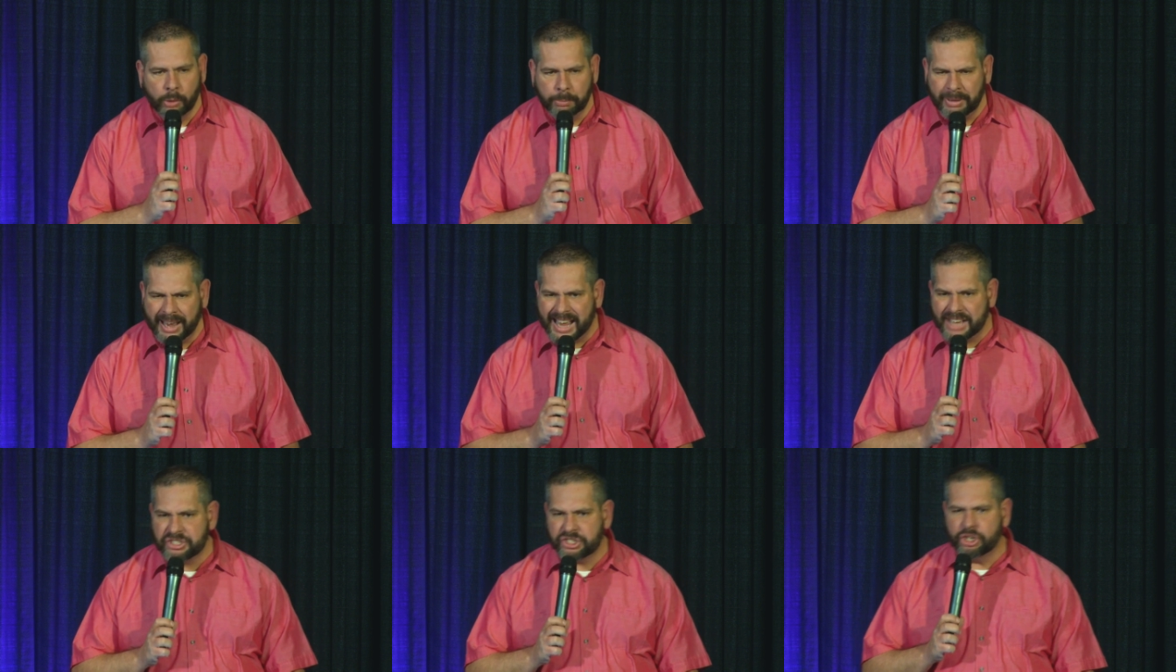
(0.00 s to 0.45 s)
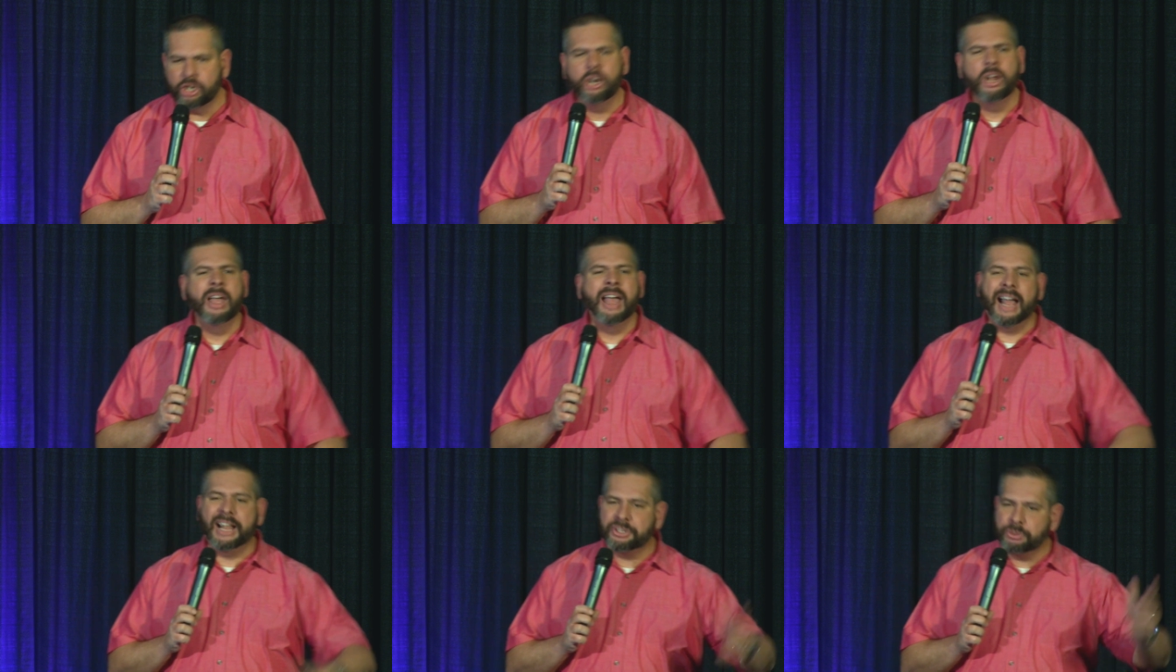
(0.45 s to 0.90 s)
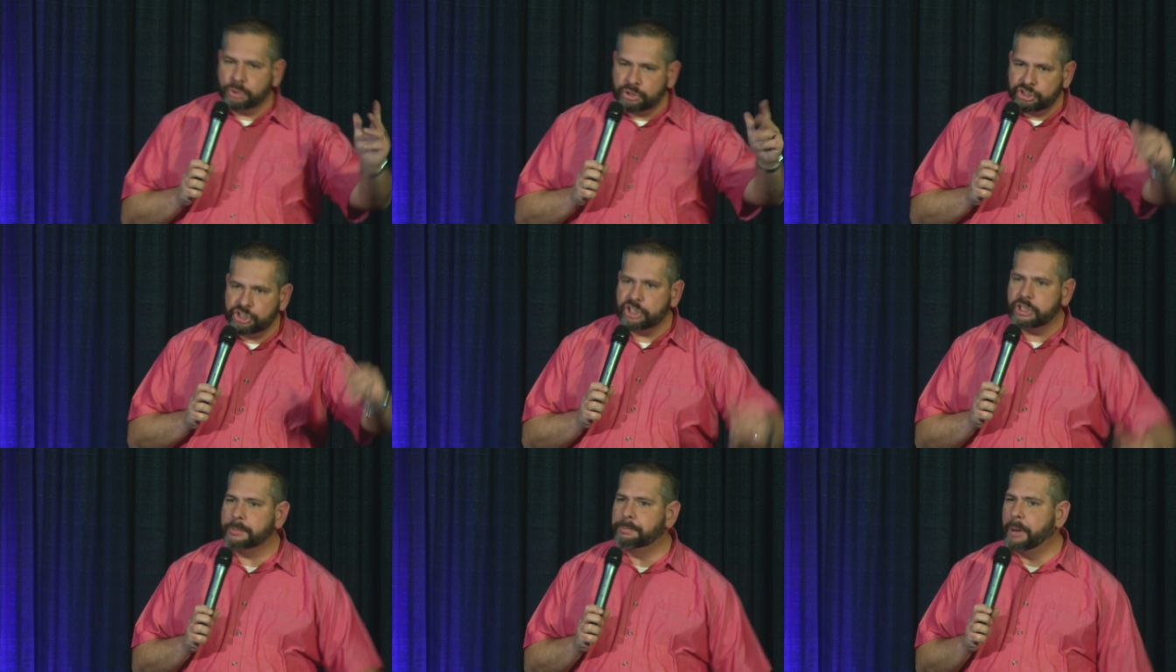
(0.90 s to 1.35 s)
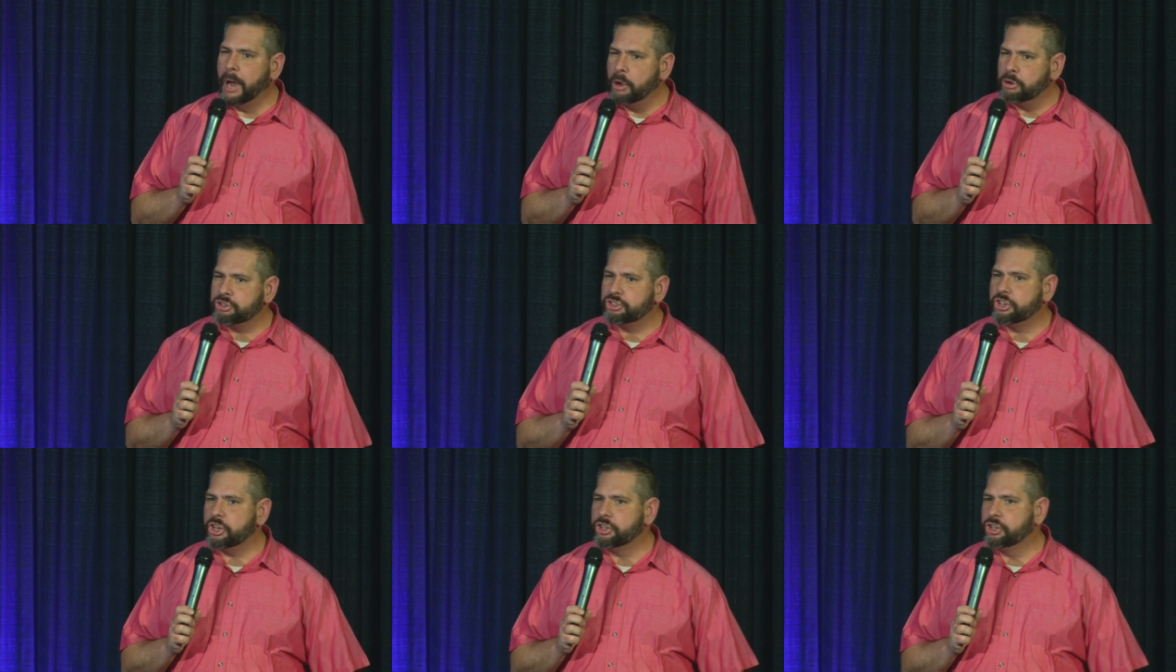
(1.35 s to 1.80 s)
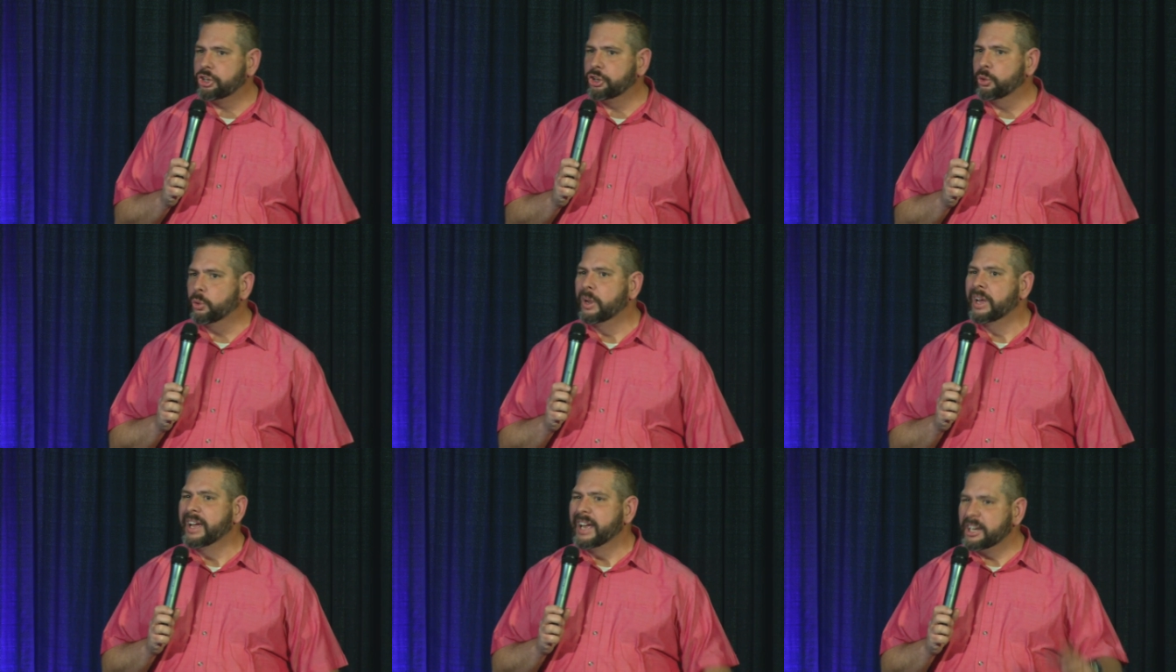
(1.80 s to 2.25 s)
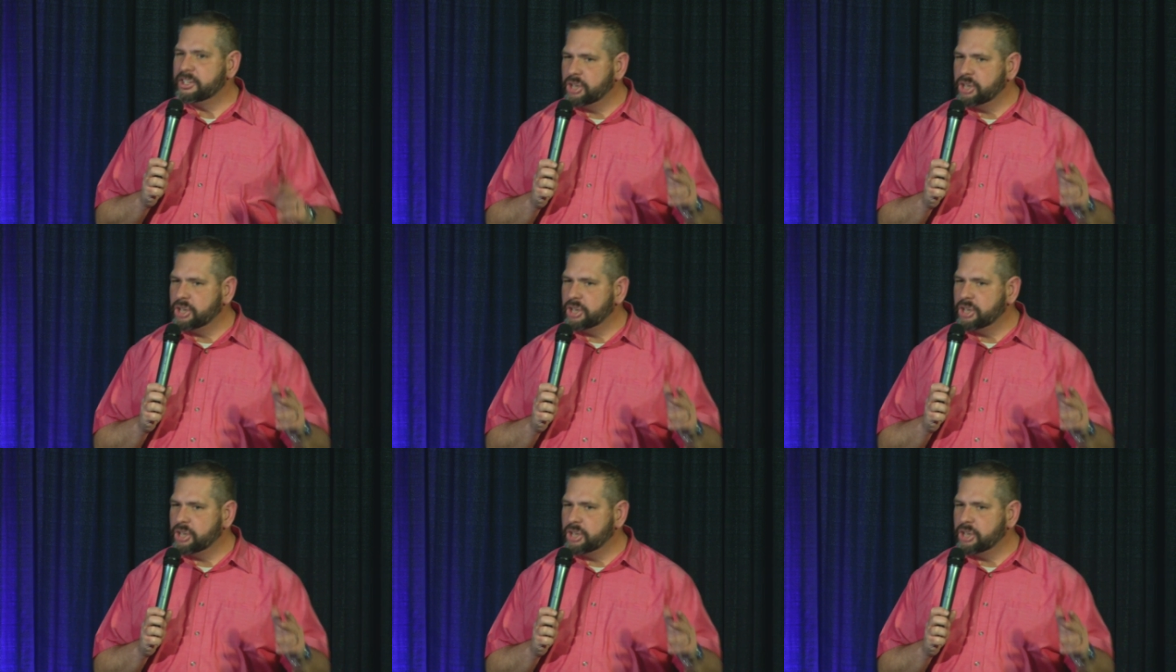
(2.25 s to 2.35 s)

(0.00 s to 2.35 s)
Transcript: Well, Pastor, that's what she's supposed to do.